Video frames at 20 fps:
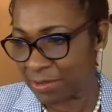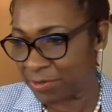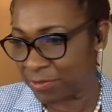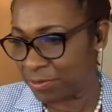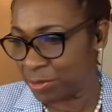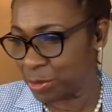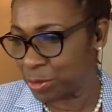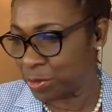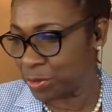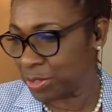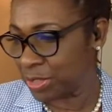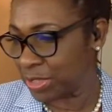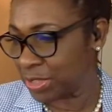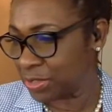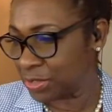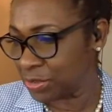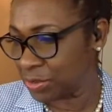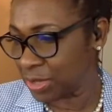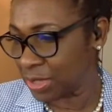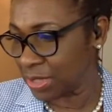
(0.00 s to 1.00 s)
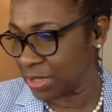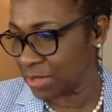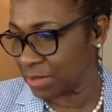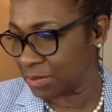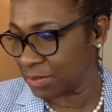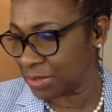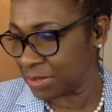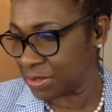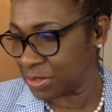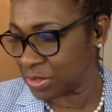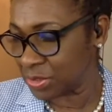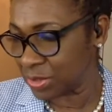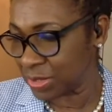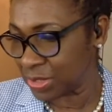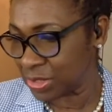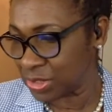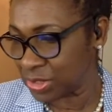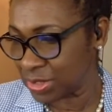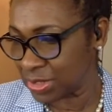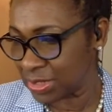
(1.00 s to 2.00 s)
the Food and Drug
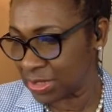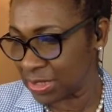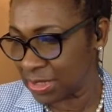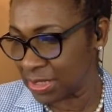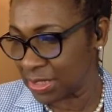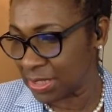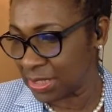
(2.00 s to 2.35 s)
Administration.